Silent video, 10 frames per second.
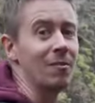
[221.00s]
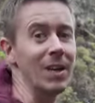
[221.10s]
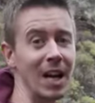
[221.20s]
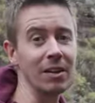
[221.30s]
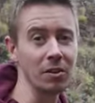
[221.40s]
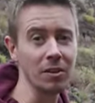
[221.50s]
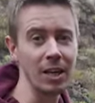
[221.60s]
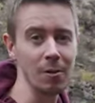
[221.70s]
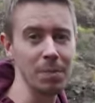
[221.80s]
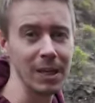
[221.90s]
We are not
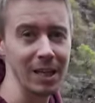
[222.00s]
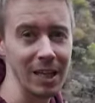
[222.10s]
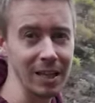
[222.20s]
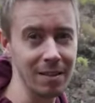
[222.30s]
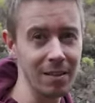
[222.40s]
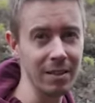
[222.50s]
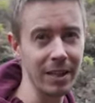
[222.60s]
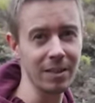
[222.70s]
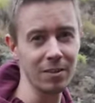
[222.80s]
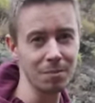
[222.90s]
helping either
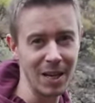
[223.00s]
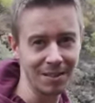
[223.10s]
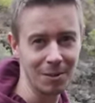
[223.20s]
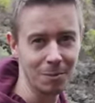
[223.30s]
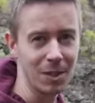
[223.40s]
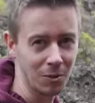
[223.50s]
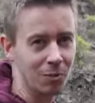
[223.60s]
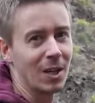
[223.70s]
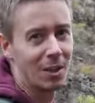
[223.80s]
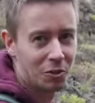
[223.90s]
in this matter
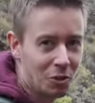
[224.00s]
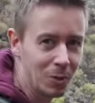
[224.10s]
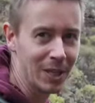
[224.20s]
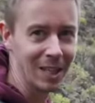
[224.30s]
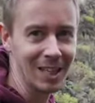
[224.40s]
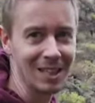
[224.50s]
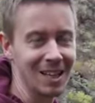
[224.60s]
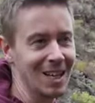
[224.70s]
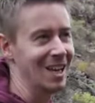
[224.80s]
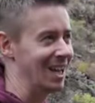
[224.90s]
because we are showing it,
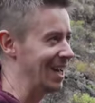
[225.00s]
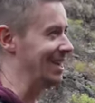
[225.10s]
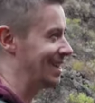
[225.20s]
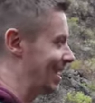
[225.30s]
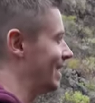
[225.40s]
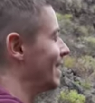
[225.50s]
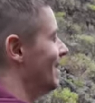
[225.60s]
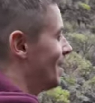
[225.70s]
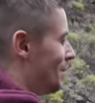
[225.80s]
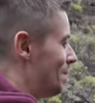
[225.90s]
and then
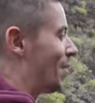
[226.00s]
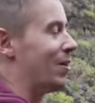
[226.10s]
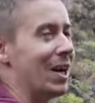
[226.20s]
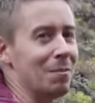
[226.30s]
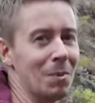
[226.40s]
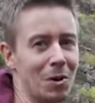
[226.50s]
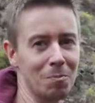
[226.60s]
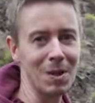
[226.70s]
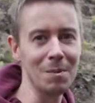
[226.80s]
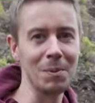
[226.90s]
more and more
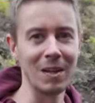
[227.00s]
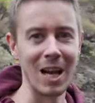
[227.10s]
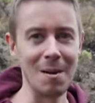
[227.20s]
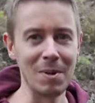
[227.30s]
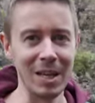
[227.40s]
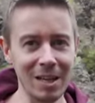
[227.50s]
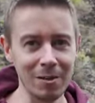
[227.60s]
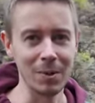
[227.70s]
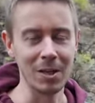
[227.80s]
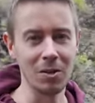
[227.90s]
people come
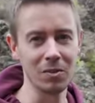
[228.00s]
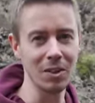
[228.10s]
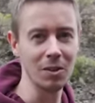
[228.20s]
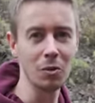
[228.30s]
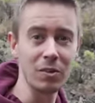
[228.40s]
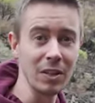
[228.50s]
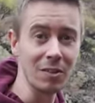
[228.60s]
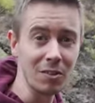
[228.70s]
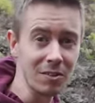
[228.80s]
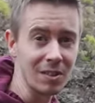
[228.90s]
here because it looks
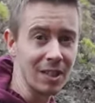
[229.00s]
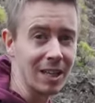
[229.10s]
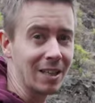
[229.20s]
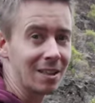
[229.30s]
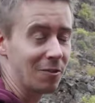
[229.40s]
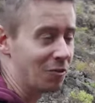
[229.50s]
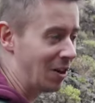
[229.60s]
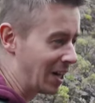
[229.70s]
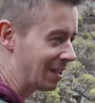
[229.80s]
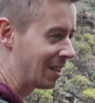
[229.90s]
interesting and
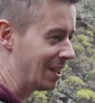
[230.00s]
different.